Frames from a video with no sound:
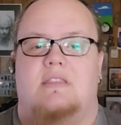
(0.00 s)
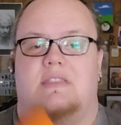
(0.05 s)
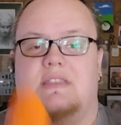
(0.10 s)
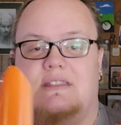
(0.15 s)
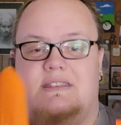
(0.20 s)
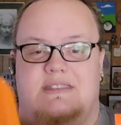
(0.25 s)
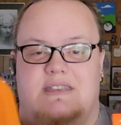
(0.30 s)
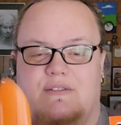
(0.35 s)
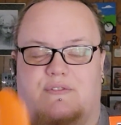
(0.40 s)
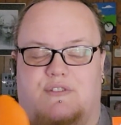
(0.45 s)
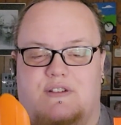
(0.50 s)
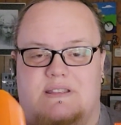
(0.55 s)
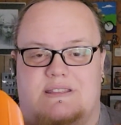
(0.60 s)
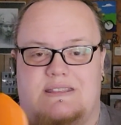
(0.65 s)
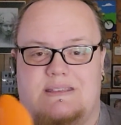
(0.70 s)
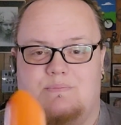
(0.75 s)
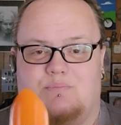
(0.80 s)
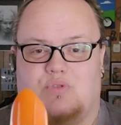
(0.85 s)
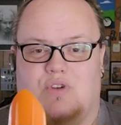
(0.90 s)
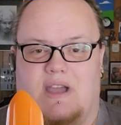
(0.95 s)
The
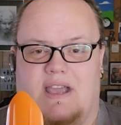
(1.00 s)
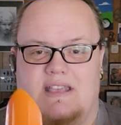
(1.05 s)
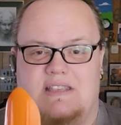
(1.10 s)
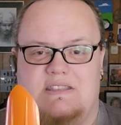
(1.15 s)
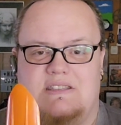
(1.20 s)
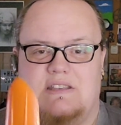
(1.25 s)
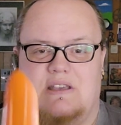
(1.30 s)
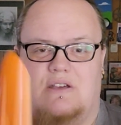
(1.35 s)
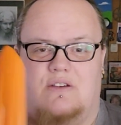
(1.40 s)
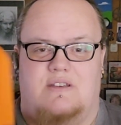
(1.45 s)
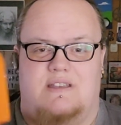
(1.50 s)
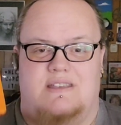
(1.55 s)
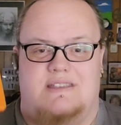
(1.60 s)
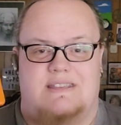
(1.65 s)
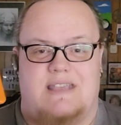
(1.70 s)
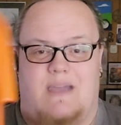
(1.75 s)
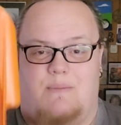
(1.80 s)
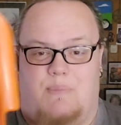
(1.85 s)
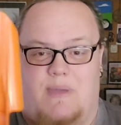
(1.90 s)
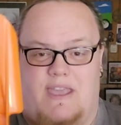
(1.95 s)
difference in price, though,
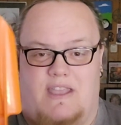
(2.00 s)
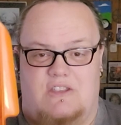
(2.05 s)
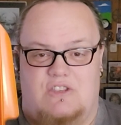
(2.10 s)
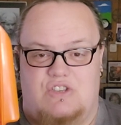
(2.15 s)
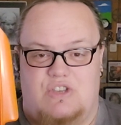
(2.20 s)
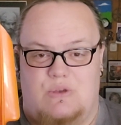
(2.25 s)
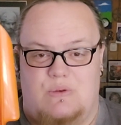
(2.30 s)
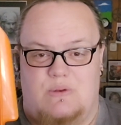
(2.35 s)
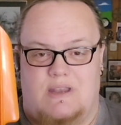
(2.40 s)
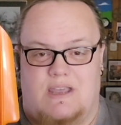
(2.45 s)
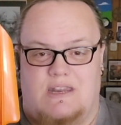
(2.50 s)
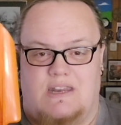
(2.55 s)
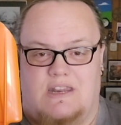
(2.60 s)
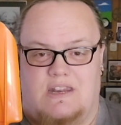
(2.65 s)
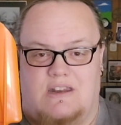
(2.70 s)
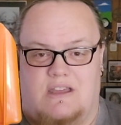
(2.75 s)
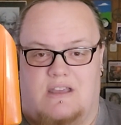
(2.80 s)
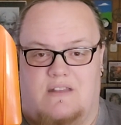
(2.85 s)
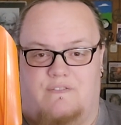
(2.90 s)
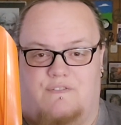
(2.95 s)
is I paid
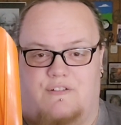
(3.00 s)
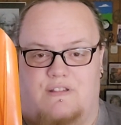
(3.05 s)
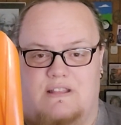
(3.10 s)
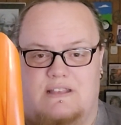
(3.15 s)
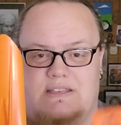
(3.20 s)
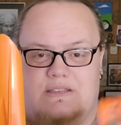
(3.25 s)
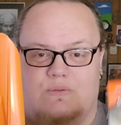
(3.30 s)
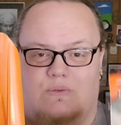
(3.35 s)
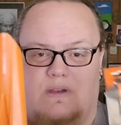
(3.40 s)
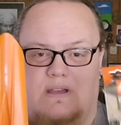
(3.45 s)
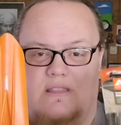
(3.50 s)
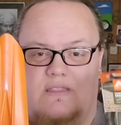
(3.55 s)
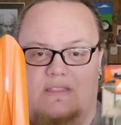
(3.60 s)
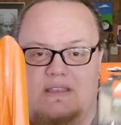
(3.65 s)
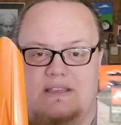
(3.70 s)
$2.99 for this one.